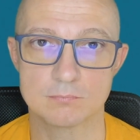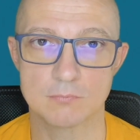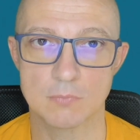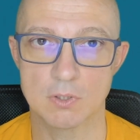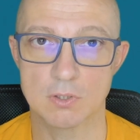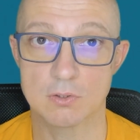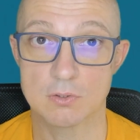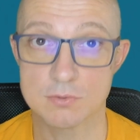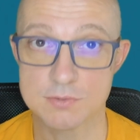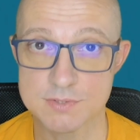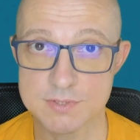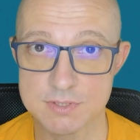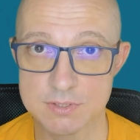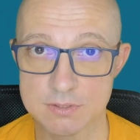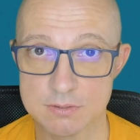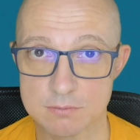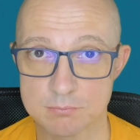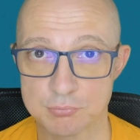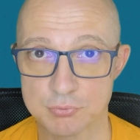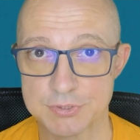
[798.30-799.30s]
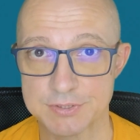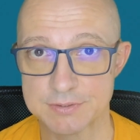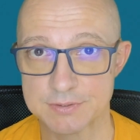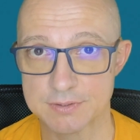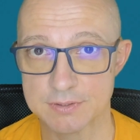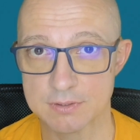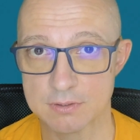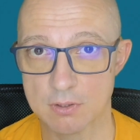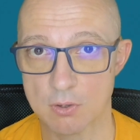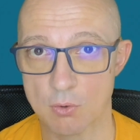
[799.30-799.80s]
Consider
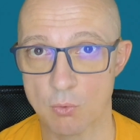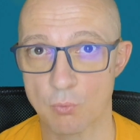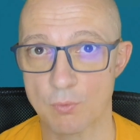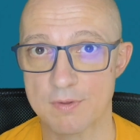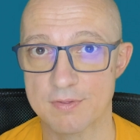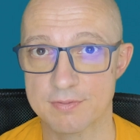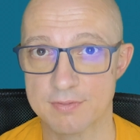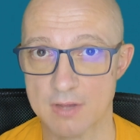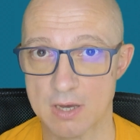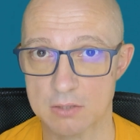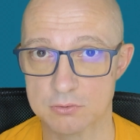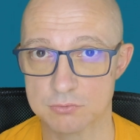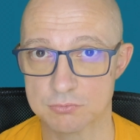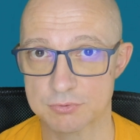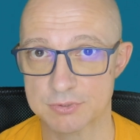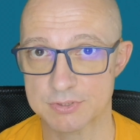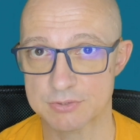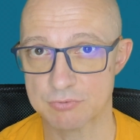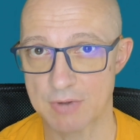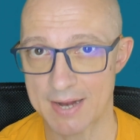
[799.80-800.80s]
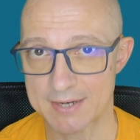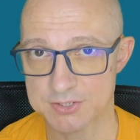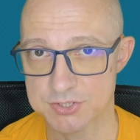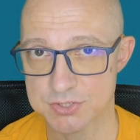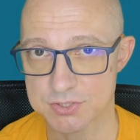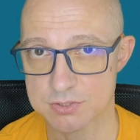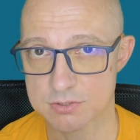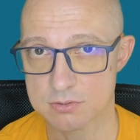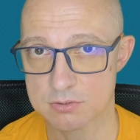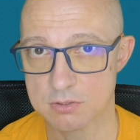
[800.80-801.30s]
printing without
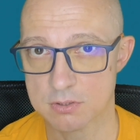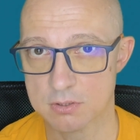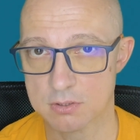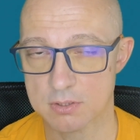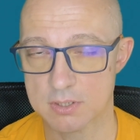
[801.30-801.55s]
retraction,